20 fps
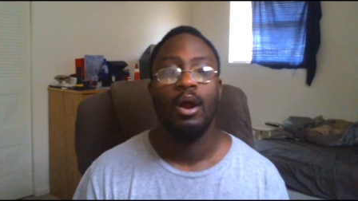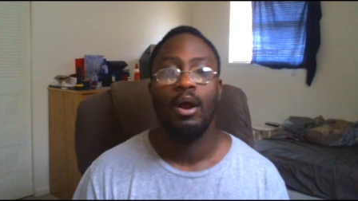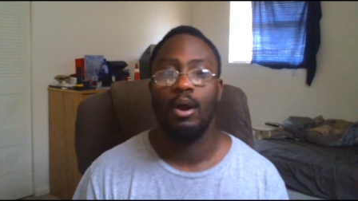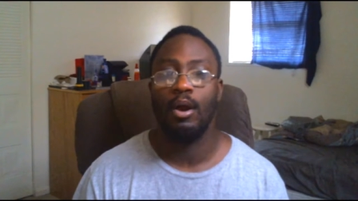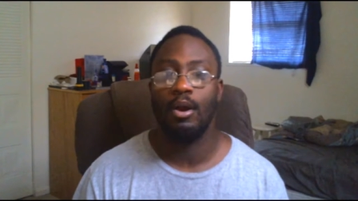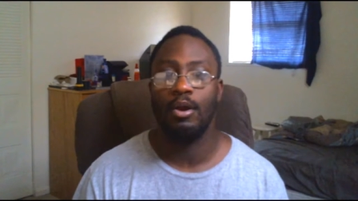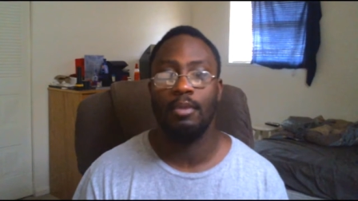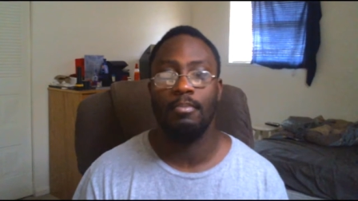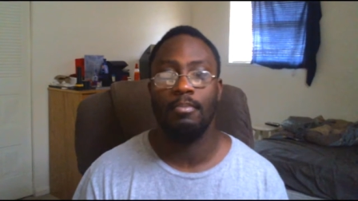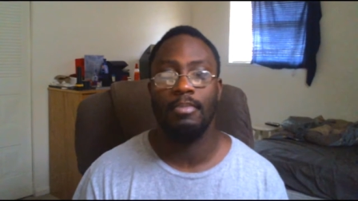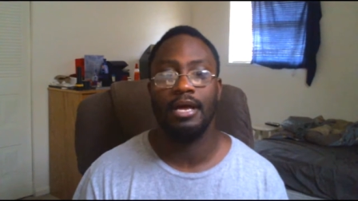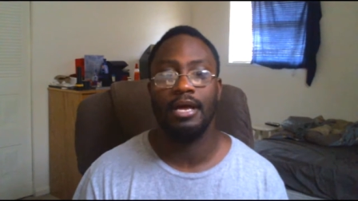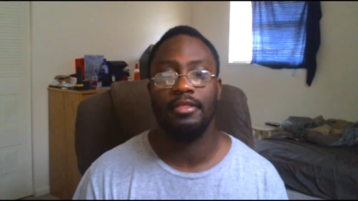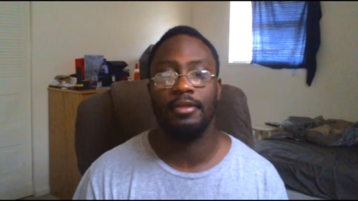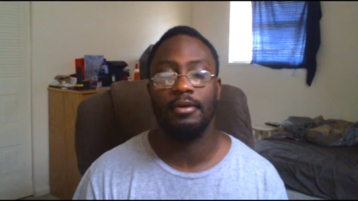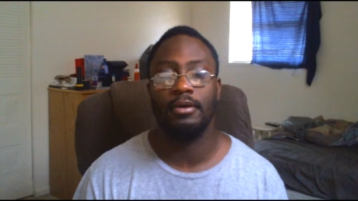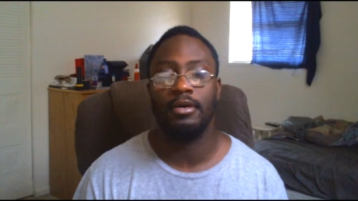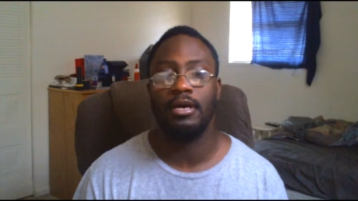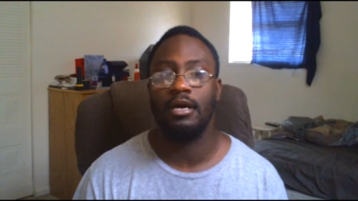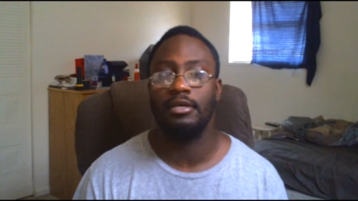Her and the
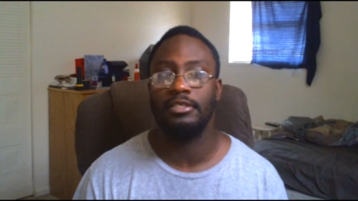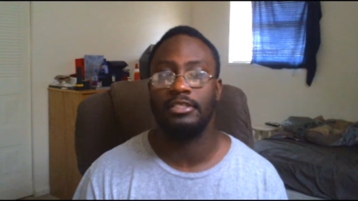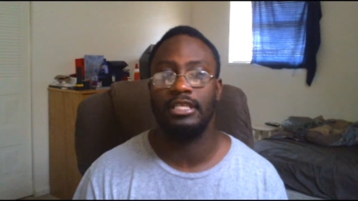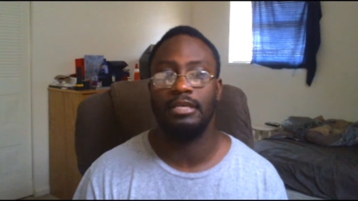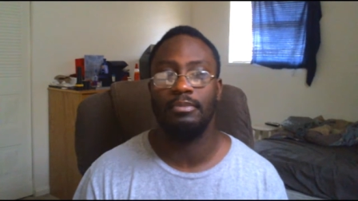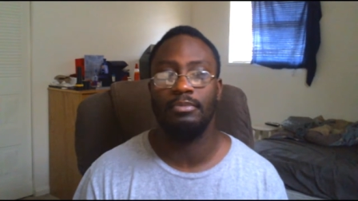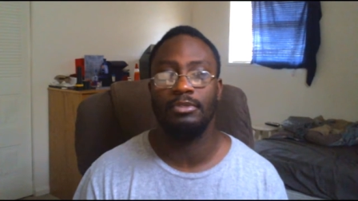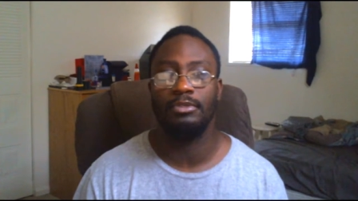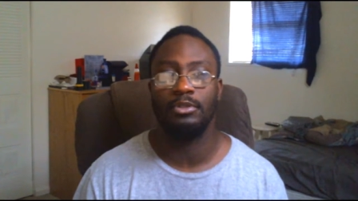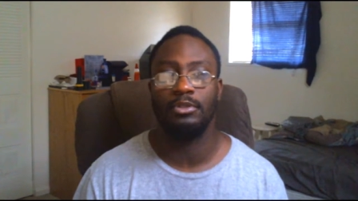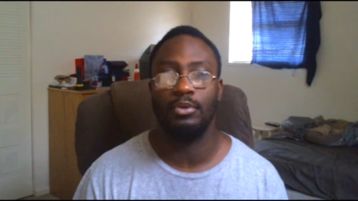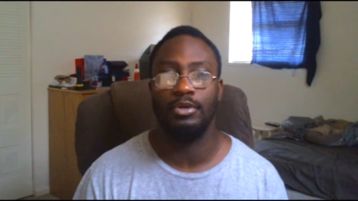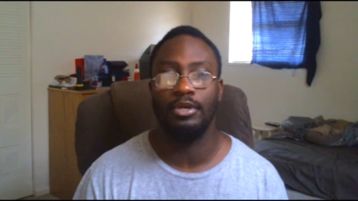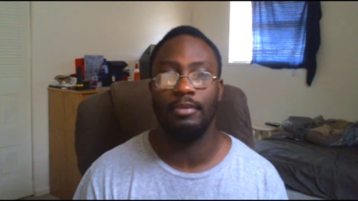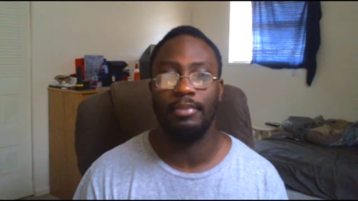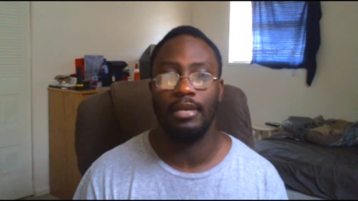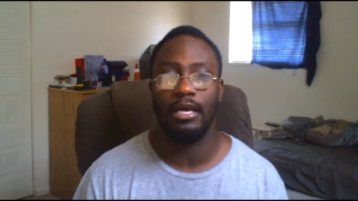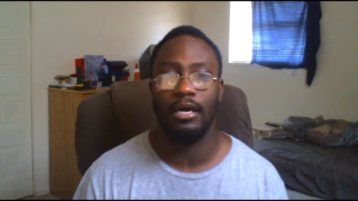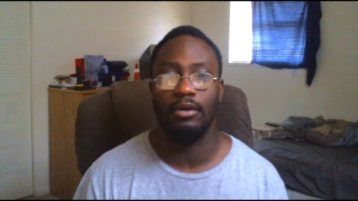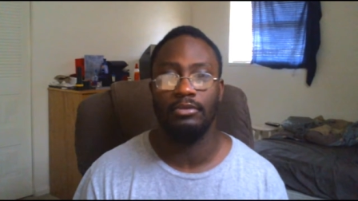mother constantly was going
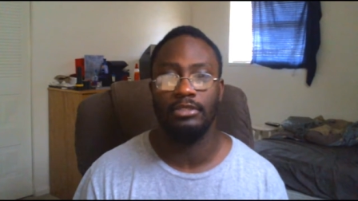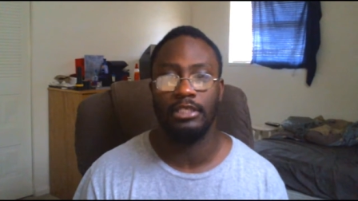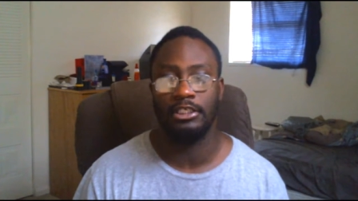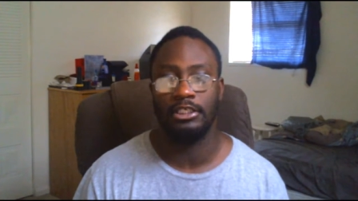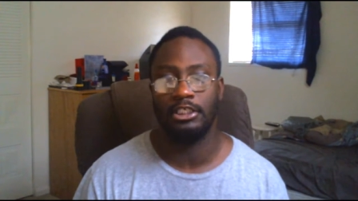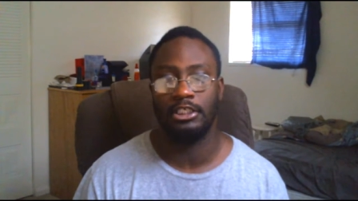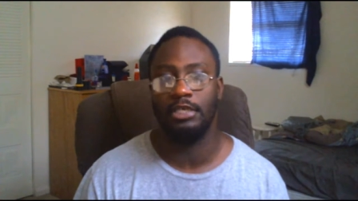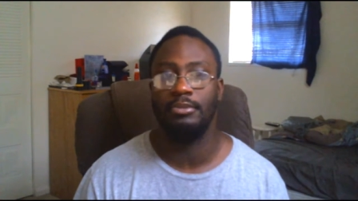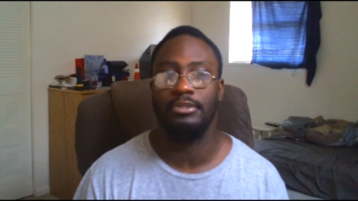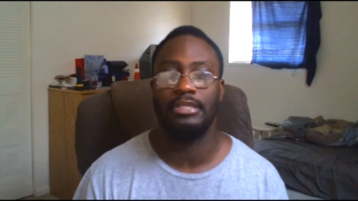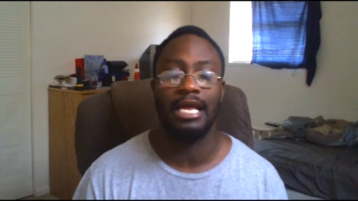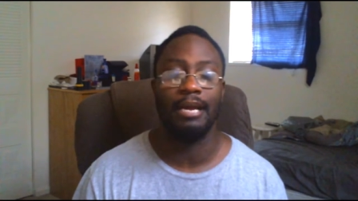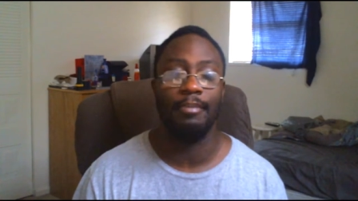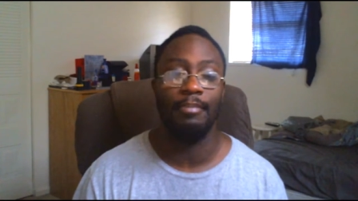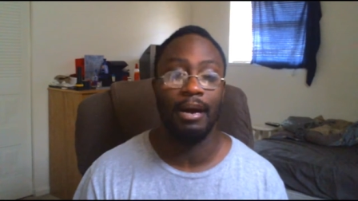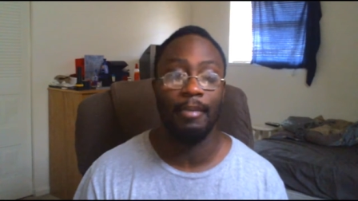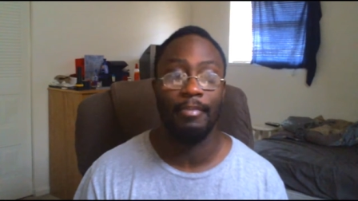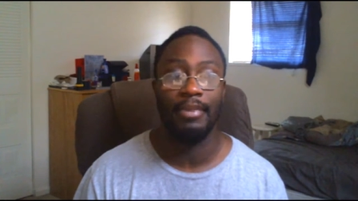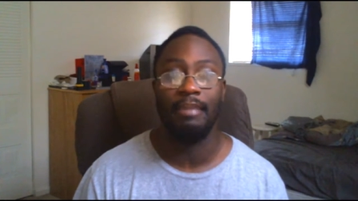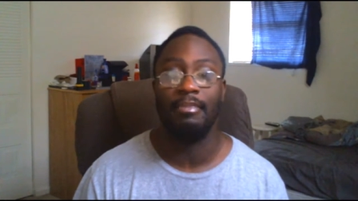to blows, and she was
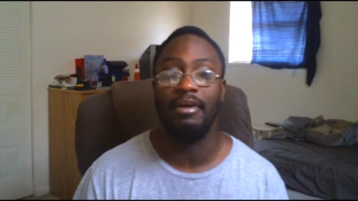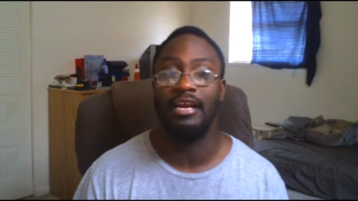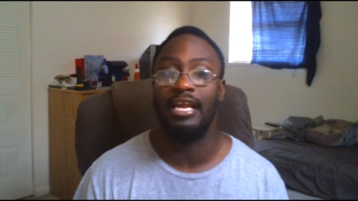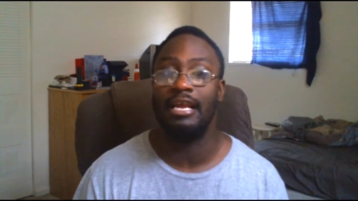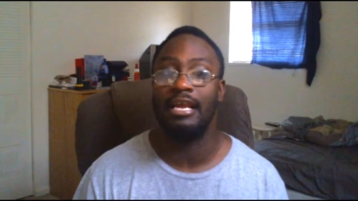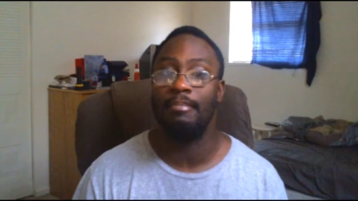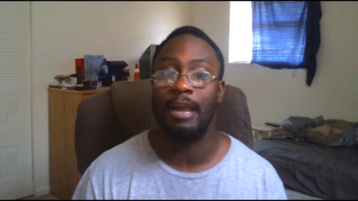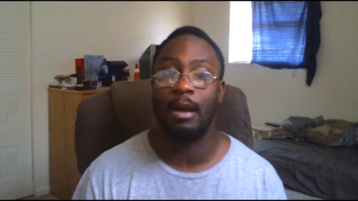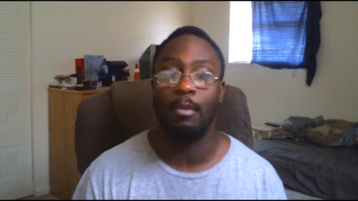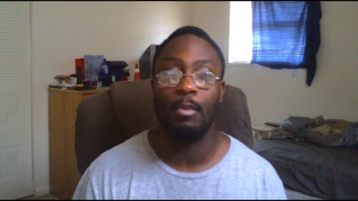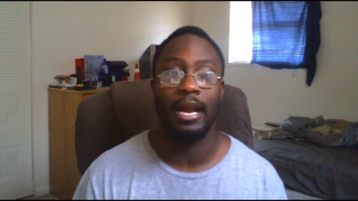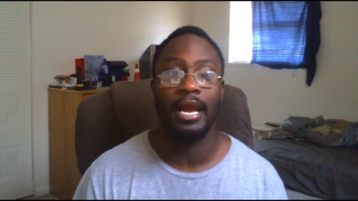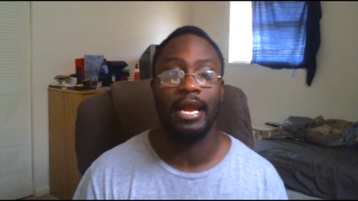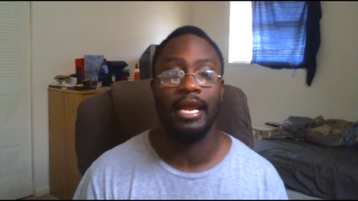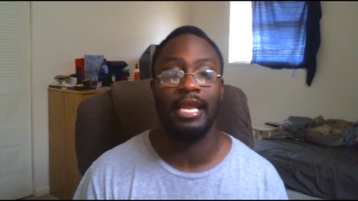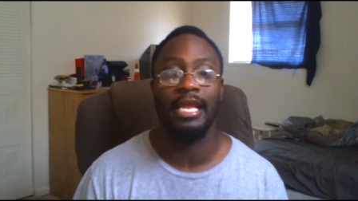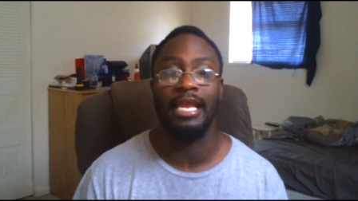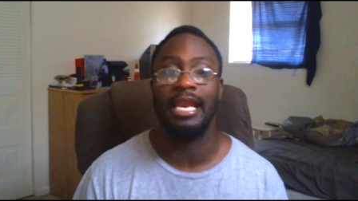like, bumping, I'm going to get my way,